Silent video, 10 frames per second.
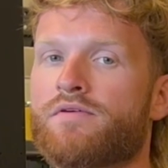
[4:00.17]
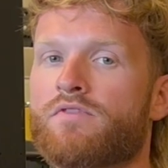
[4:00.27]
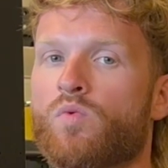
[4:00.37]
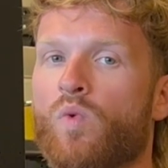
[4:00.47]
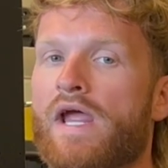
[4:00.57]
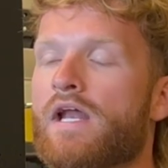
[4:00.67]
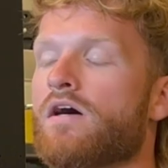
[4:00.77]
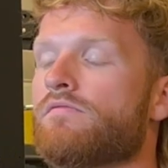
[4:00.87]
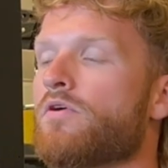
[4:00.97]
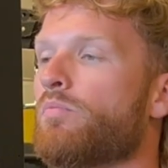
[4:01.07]
of the weight
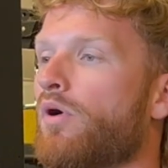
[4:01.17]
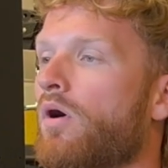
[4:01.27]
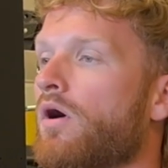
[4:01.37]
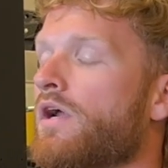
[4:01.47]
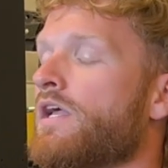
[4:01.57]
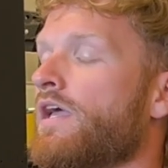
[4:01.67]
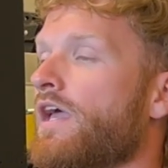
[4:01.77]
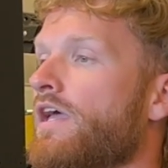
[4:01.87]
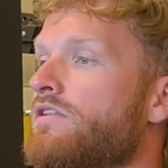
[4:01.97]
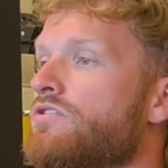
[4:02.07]
of the bar
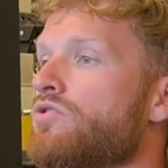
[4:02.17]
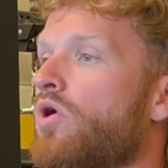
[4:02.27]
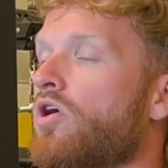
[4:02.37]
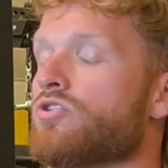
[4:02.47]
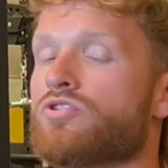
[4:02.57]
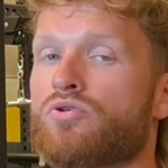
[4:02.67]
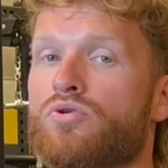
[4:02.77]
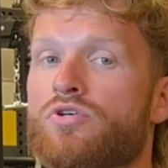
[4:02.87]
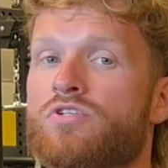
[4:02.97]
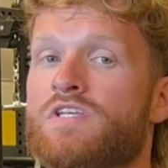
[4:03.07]
into our
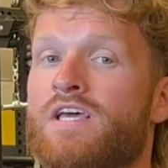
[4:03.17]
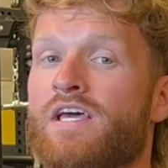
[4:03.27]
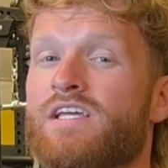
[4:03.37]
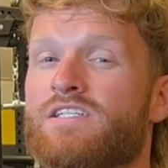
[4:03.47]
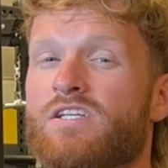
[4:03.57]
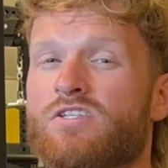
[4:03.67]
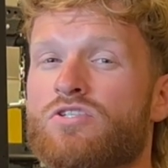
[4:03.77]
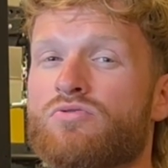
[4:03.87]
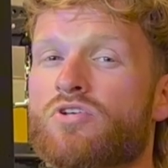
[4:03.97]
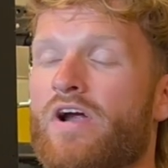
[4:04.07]
shoulders and just
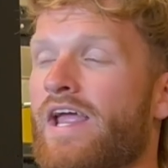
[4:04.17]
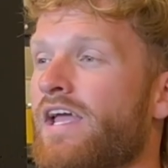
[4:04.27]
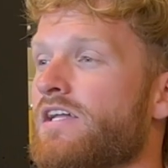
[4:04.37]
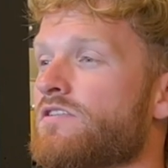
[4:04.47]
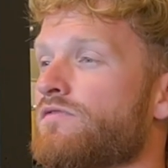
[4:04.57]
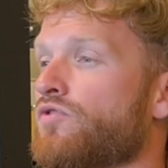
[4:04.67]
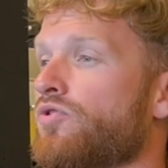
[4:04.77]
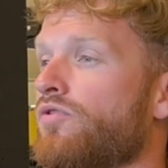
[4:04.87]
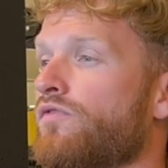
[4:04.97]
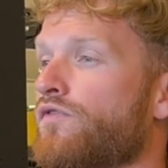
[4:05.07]
use our hands
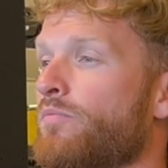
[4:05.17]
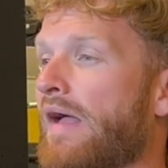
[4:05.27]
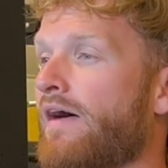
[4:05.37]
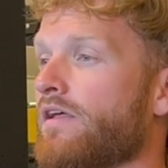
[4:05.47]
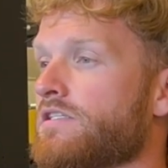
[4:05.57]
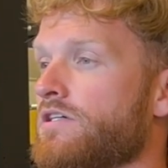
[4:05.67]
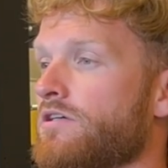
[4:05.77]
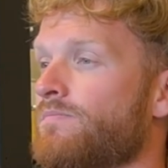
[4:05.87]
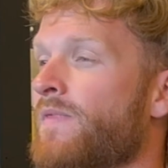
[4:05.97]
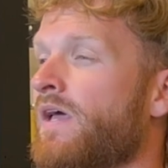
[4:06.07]
for balance here.
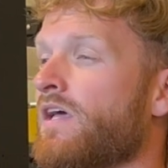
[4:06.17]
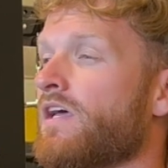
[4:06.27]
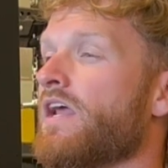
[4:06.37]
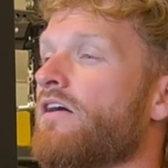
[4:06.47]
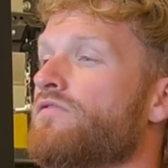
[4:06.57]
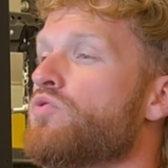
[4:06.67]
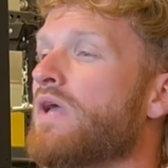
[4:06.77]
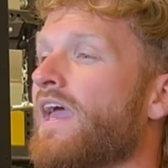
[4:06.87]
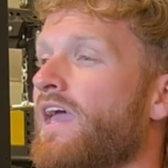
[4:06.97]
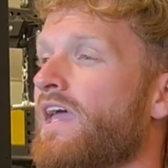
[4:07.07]
Now, if you
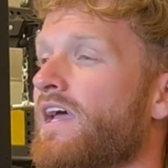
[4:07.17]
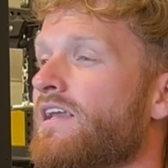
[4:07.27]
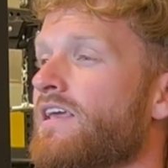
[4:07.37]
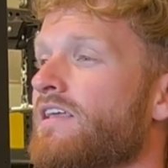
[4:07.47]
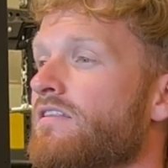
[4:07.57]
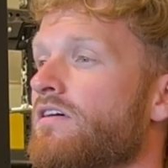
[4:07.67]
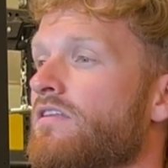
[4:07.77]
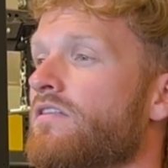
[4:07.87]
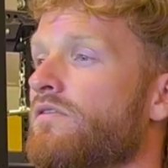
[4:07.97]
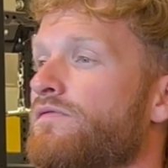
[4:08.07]
can get
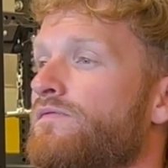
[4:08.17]
the